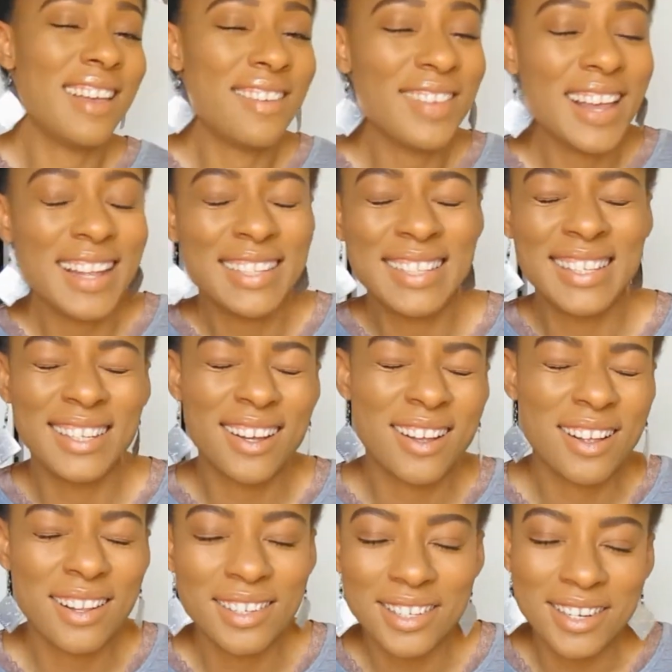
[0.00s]
I
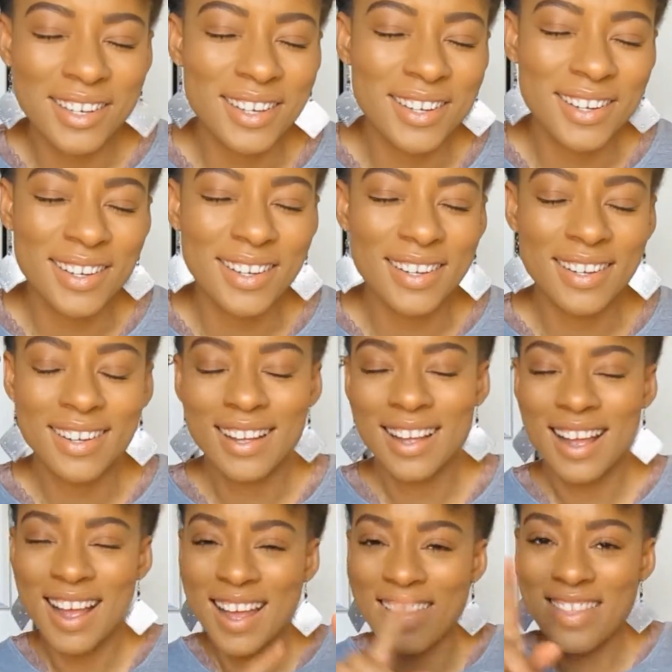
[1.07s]
told you
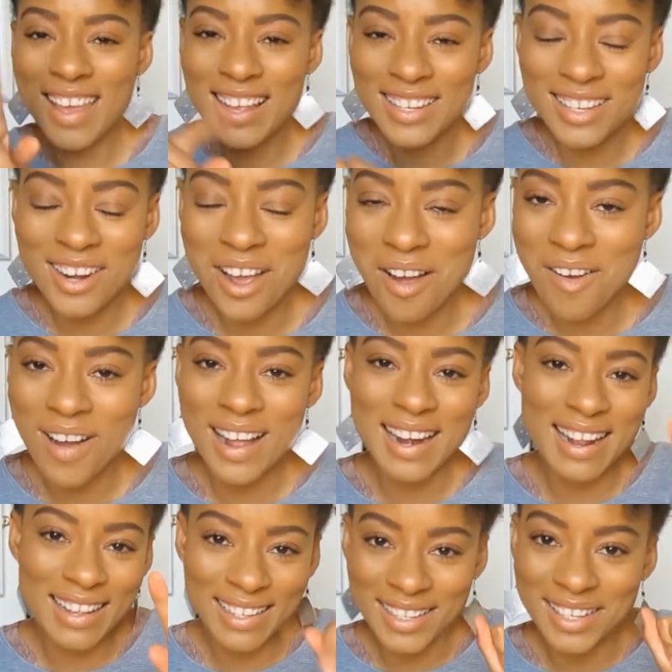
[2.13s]
there's no
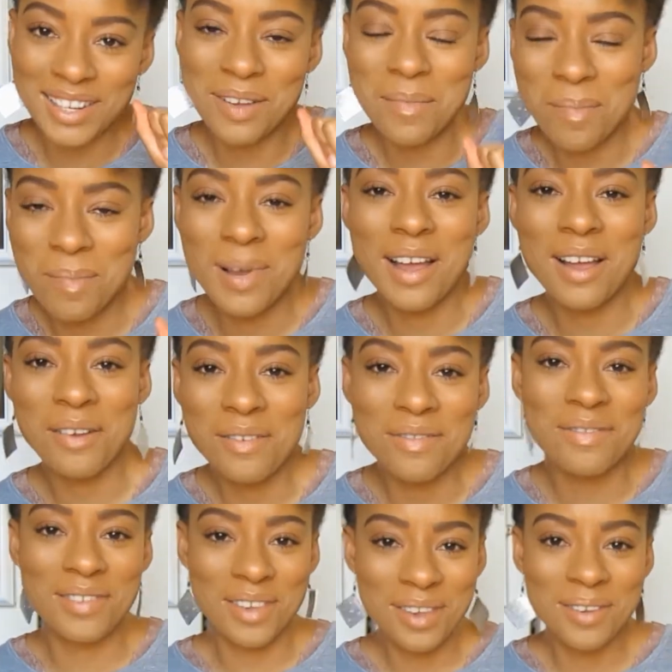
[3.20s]
one else
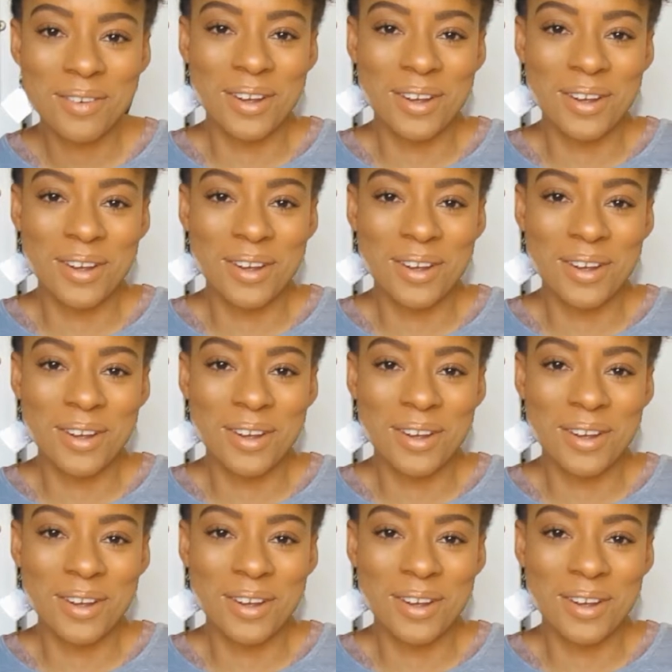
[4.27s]
above you?